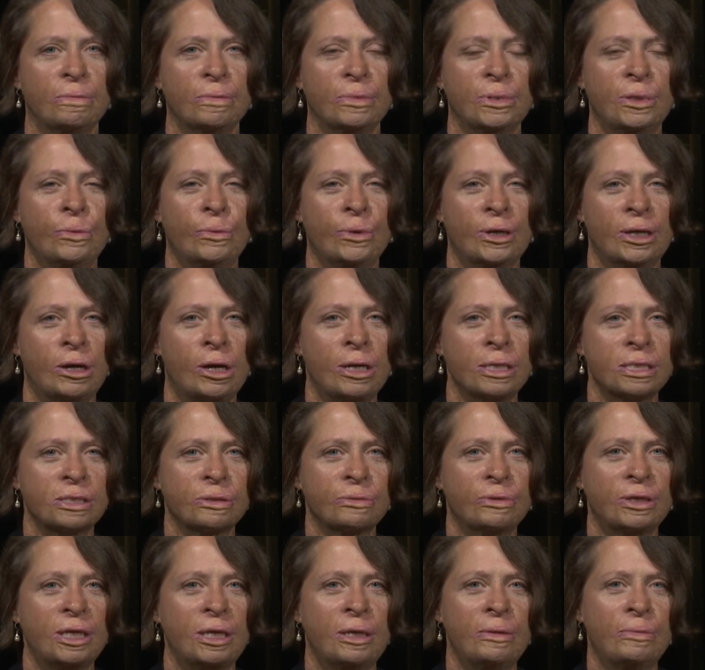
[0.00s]
You want to also
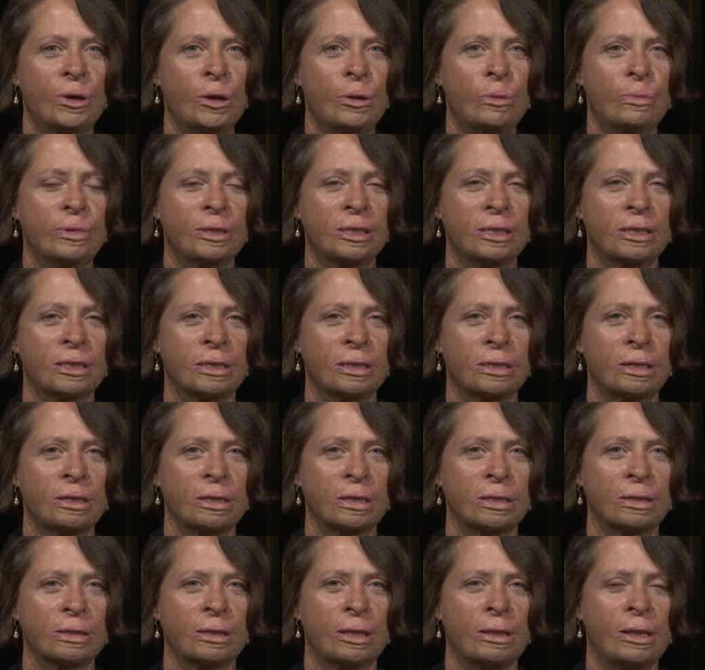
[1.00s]
keep open the
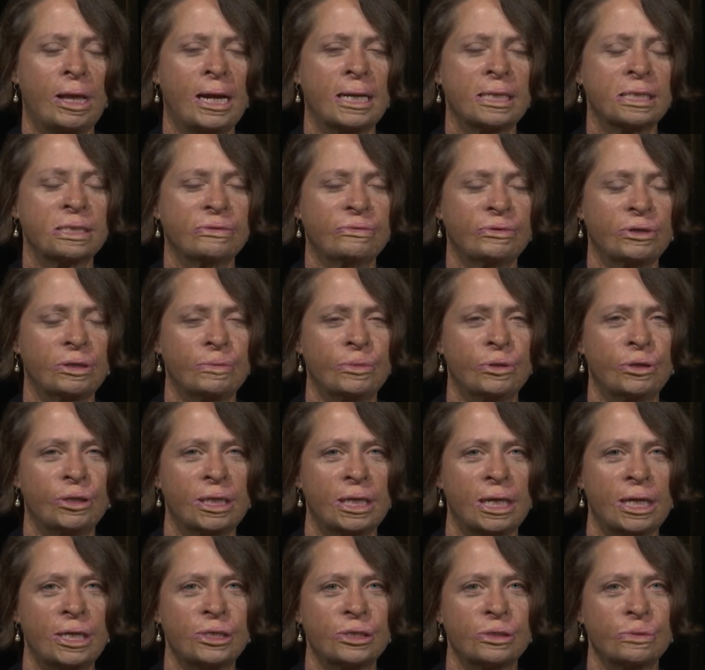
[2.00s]
lines of
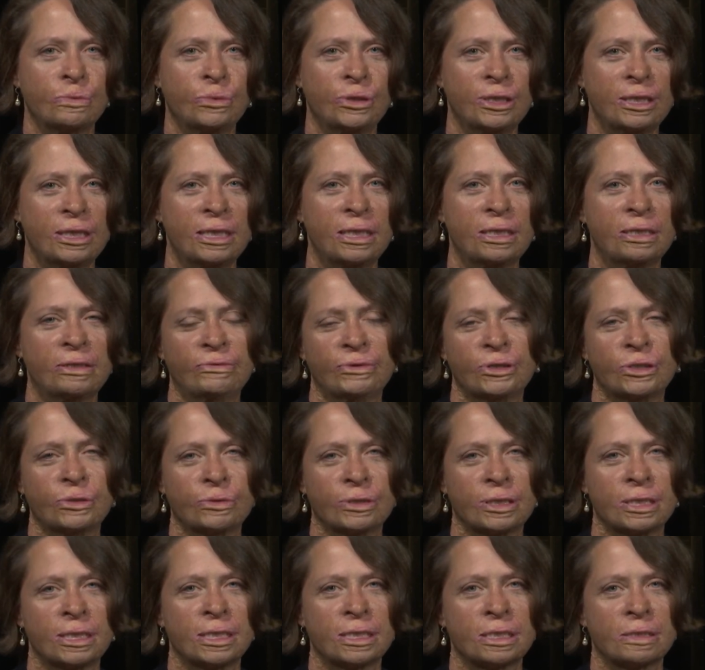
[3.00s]
communication with the individual
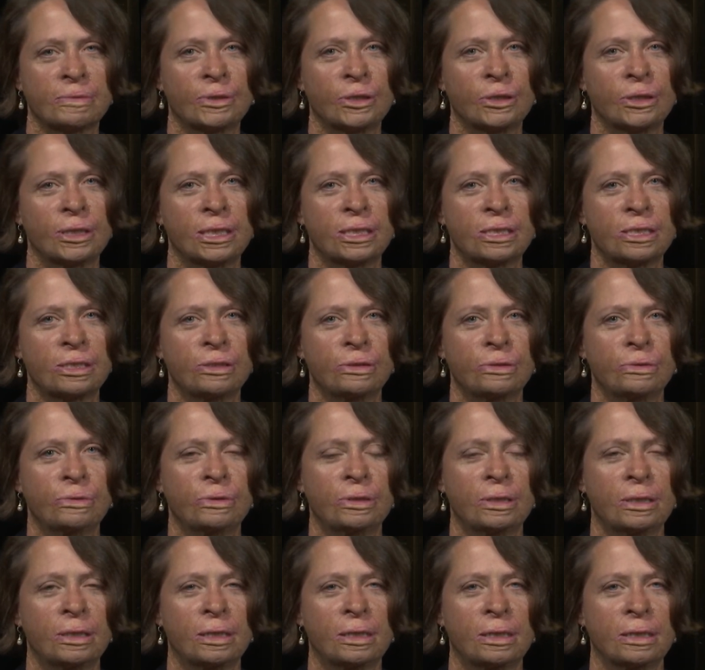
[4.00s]
with a disability
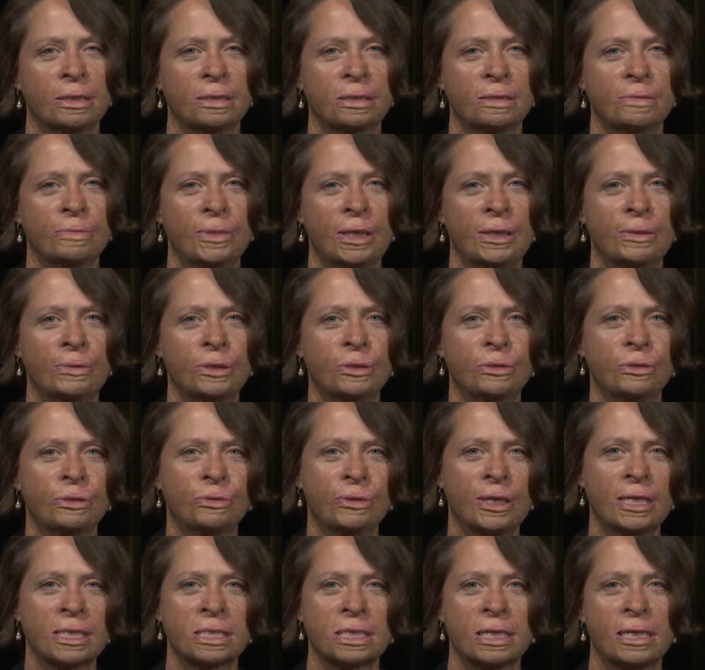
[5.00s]
to be able to
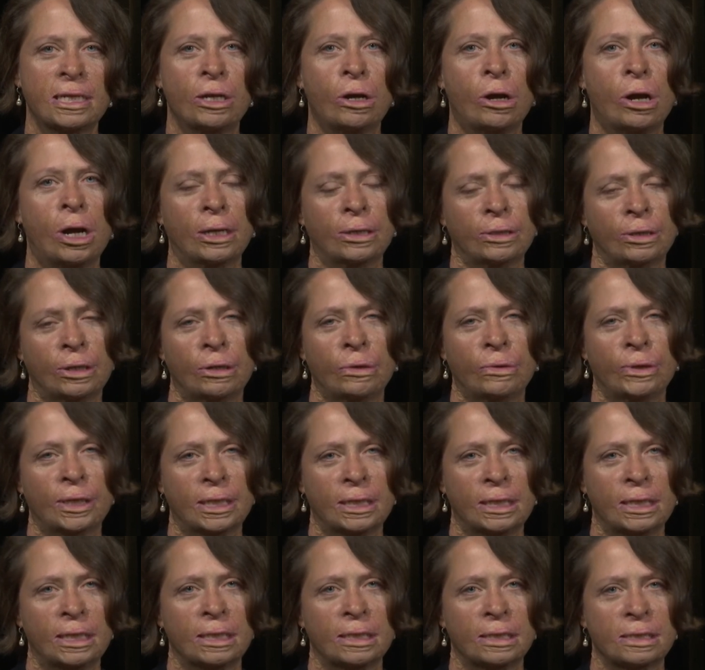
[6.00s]
address any
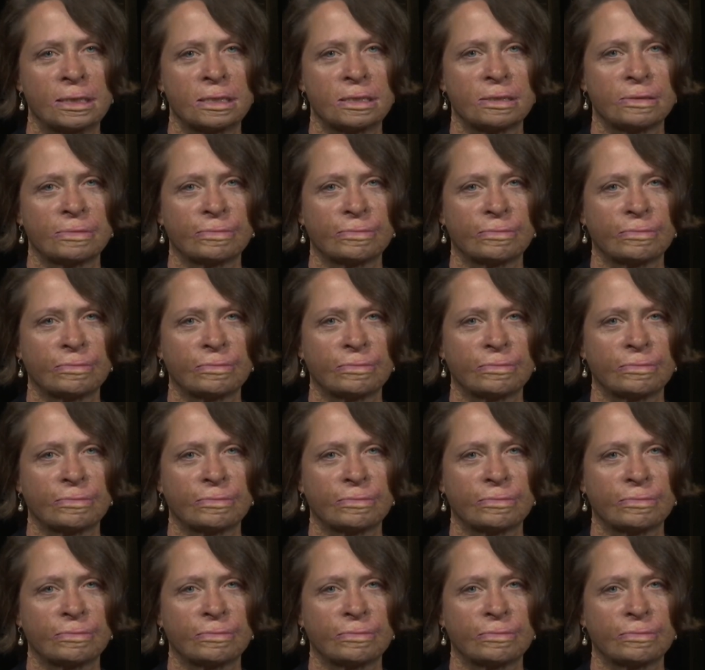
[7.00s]
ongoing needs.